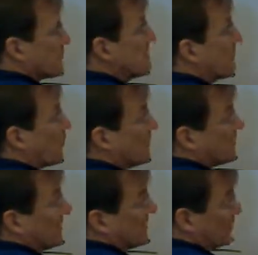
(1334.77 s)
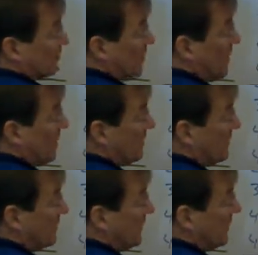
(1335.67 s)
fours, that's
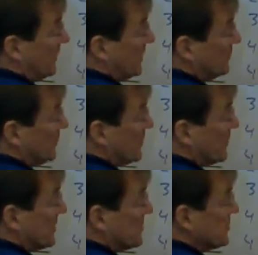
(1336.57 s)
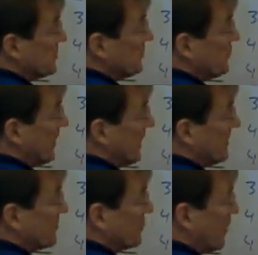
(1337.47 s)
12. So 32
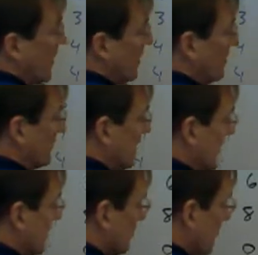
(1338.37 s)
and 12 is